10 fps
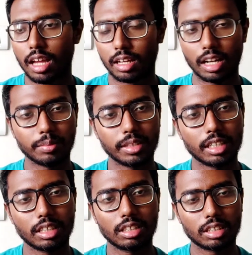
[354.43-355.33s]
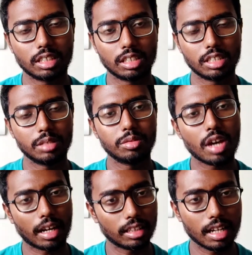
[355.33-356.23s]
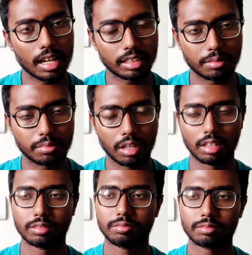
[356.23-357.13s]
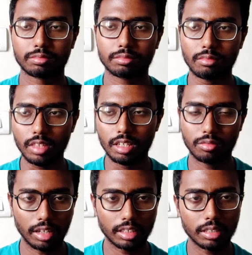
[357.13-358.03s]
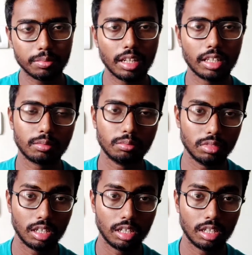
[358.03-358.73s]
Let me give you another example. For example, in